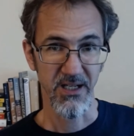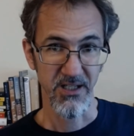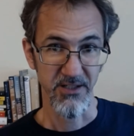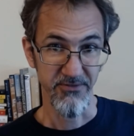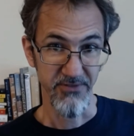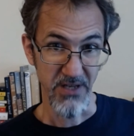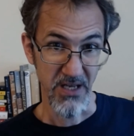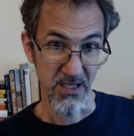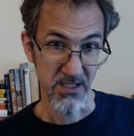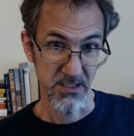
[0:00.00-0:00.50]

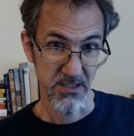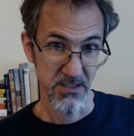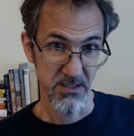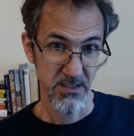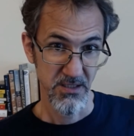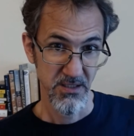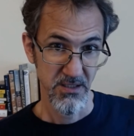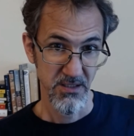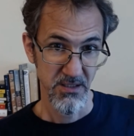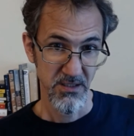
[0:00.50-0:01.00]
events,
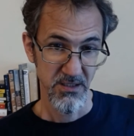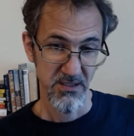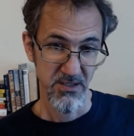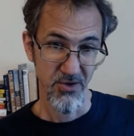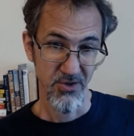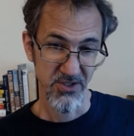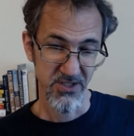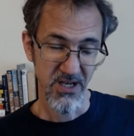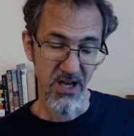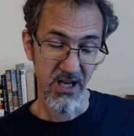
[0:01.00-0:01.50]
so
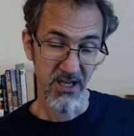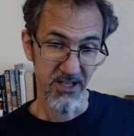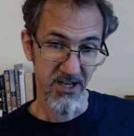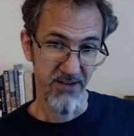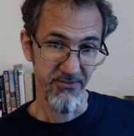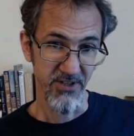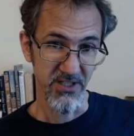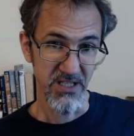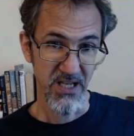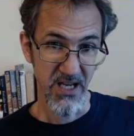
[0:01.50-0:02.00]
it's not an
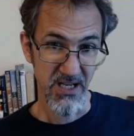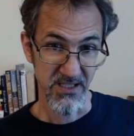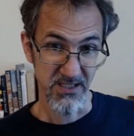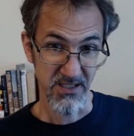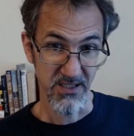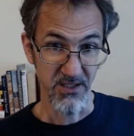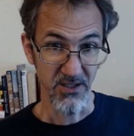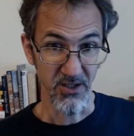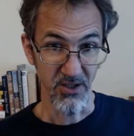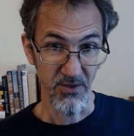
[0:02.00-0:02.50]
everyday
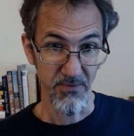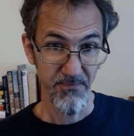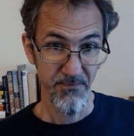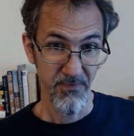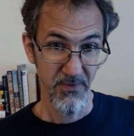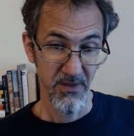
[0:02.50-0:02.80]
skill,